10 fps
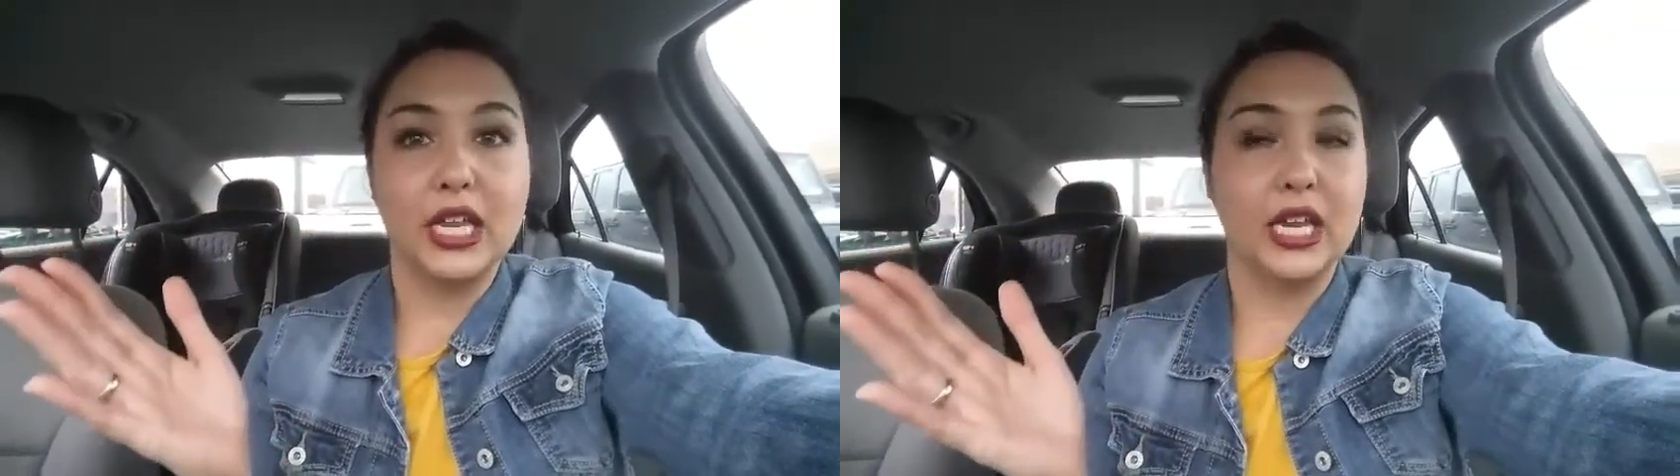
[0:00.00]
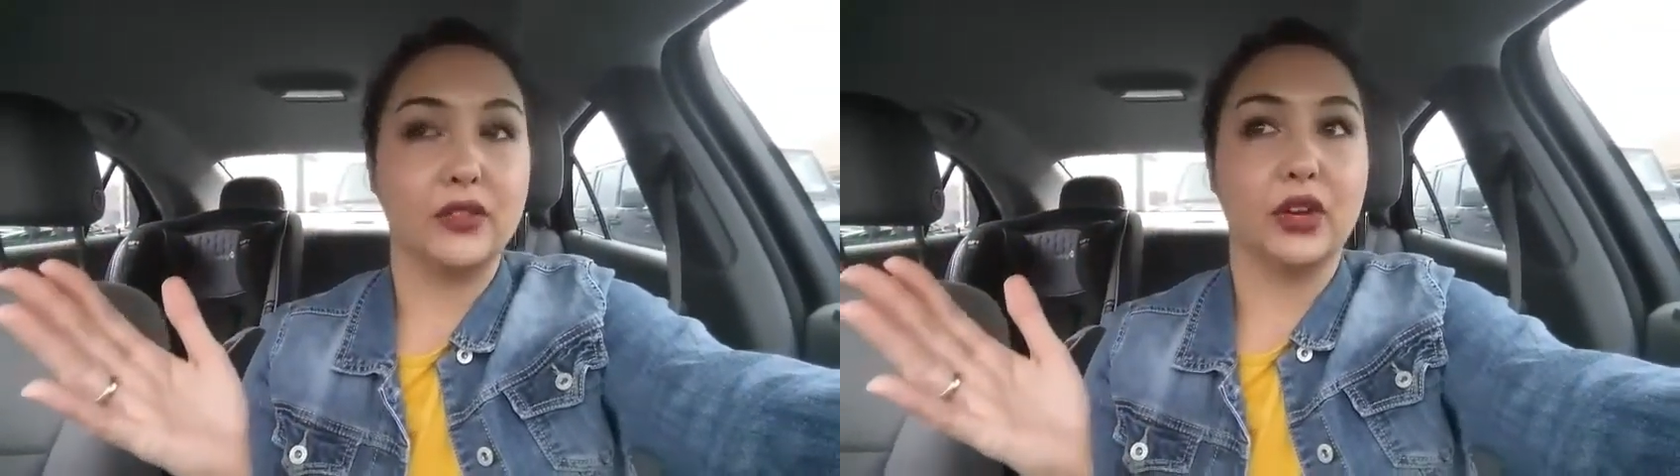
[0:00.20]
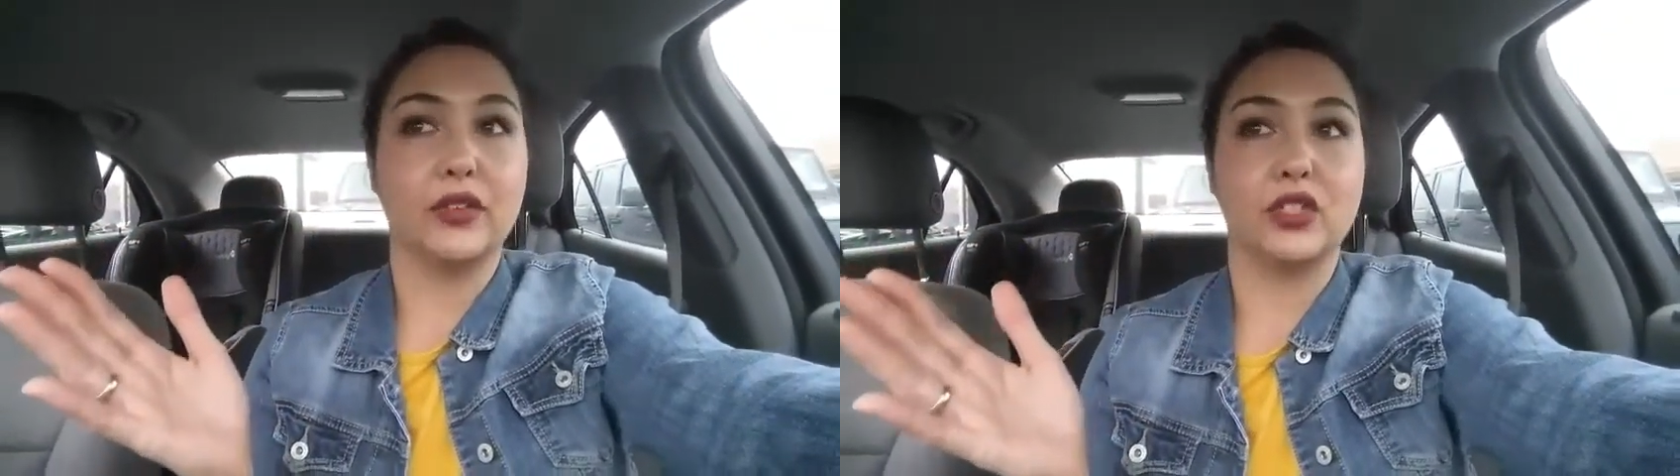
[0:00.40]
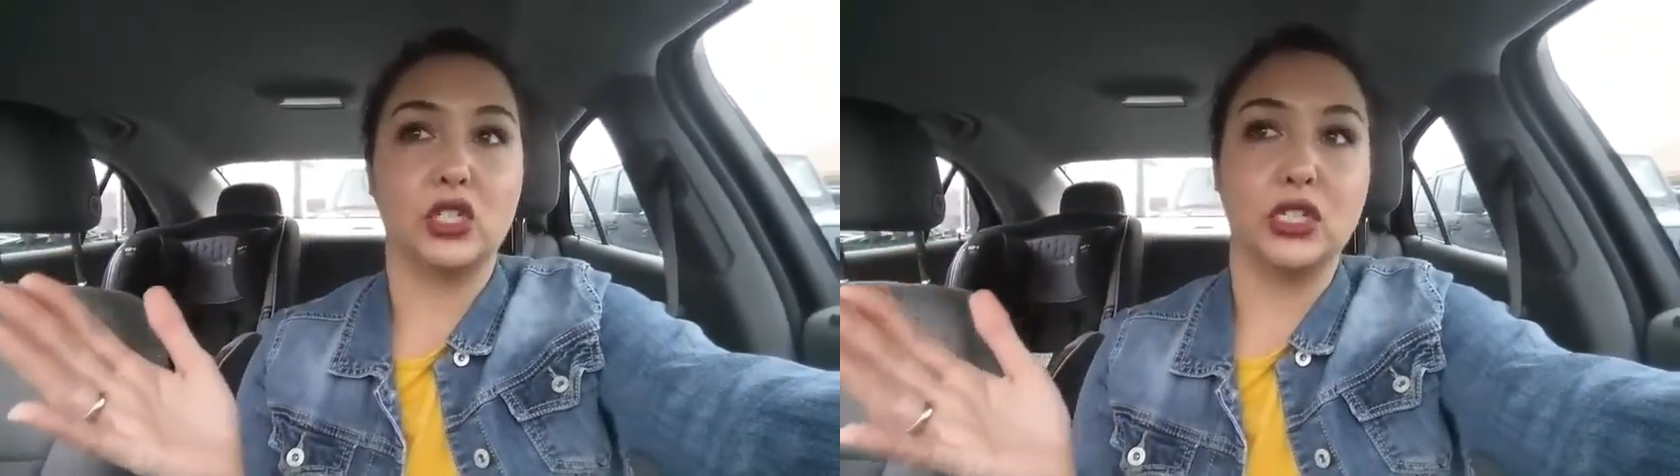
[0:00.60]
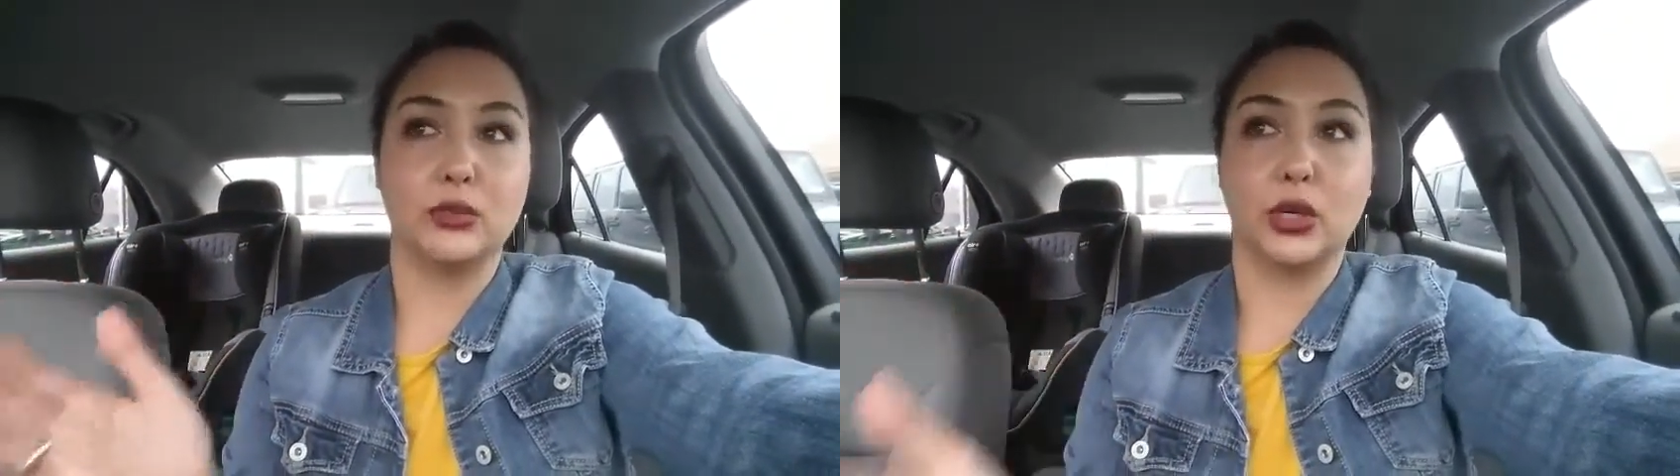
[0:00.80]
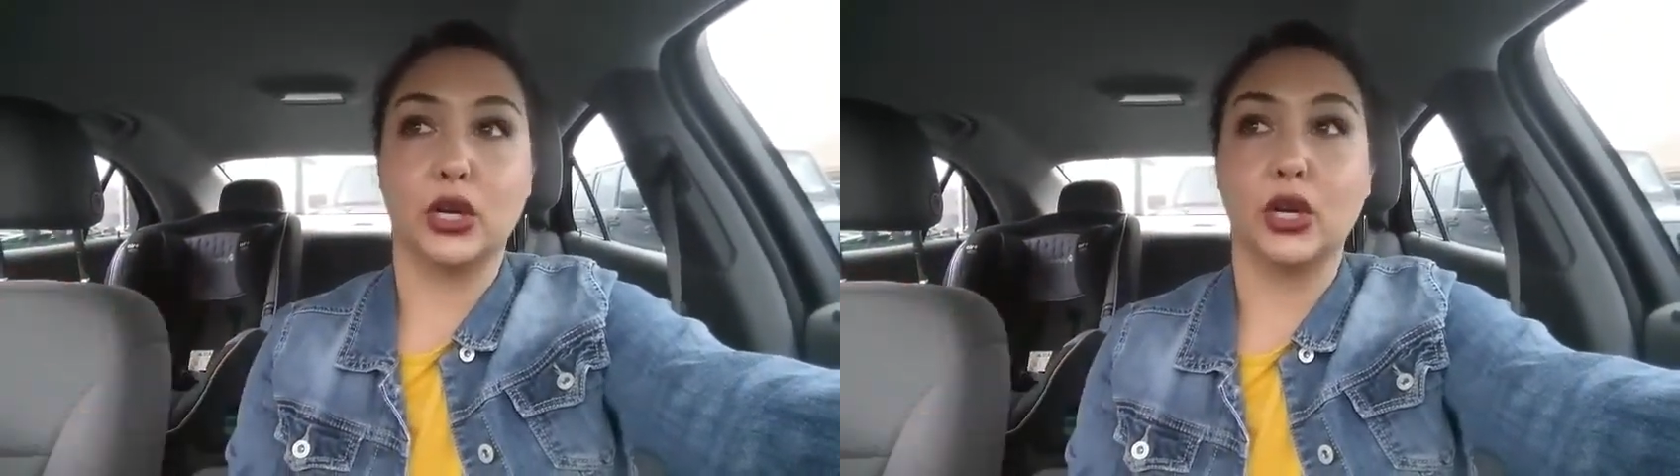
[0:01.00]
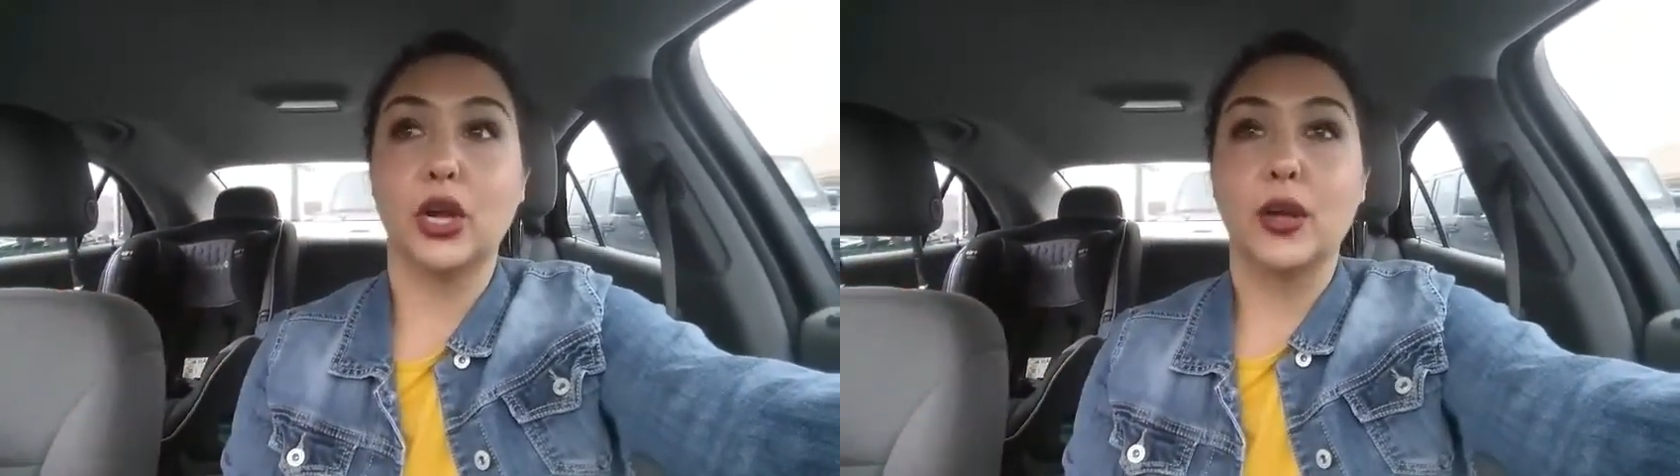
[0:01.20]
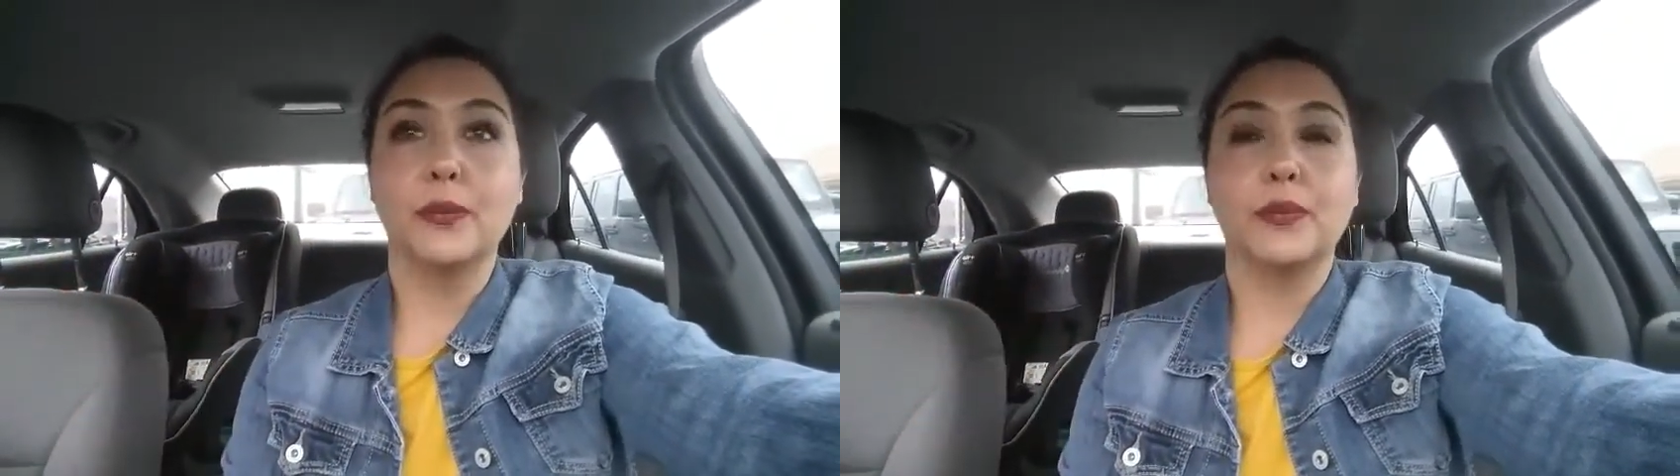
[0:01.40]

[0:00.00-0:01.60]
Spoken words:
I can never have a cheeseburger.